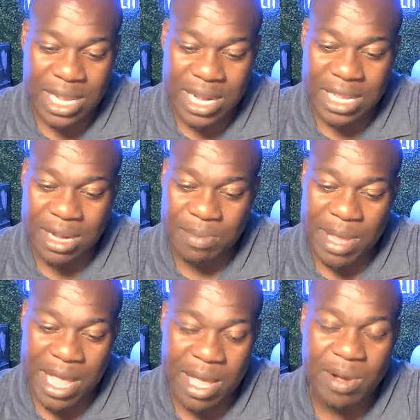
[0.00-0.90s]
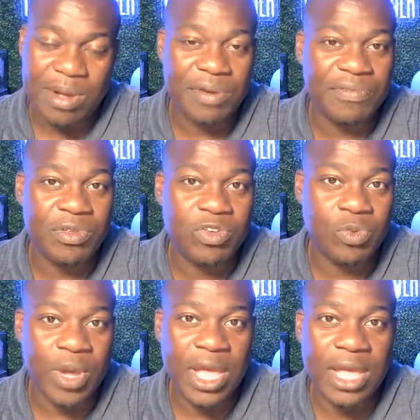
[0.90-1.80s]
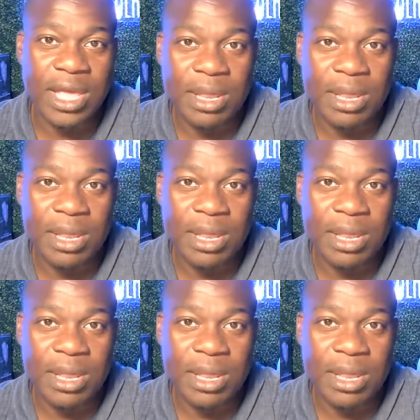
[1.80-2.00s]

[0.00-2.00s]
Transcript: I got to get him out of this way